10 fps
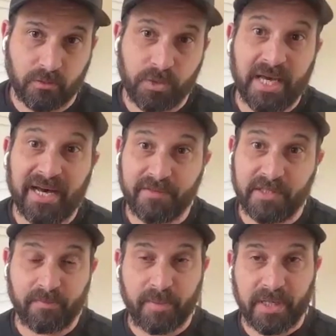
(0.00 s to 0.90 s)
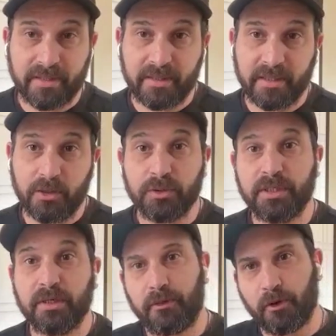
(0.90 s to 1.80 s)
We have this ability
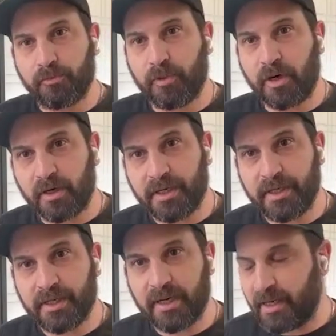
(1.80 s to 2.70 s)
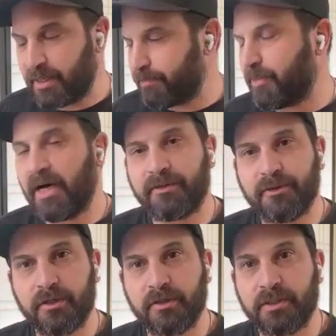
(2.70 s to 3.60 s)
using third-party
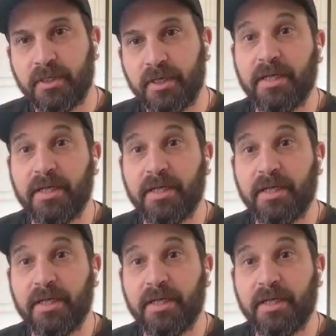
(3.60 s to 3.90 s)
partners